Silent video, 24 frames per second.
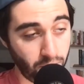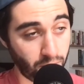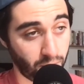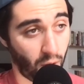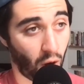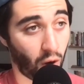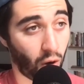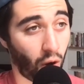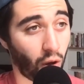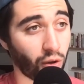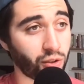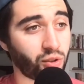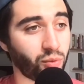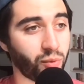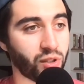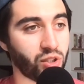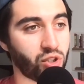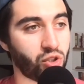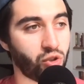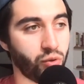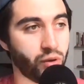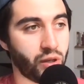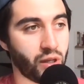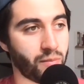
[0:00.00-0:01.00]
are also
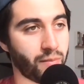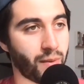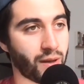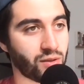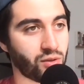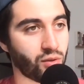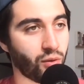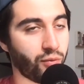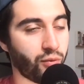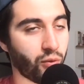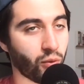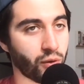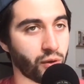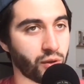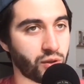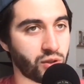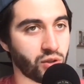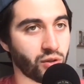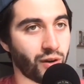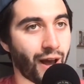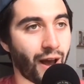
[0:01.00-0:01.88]
exuding mental fortitude?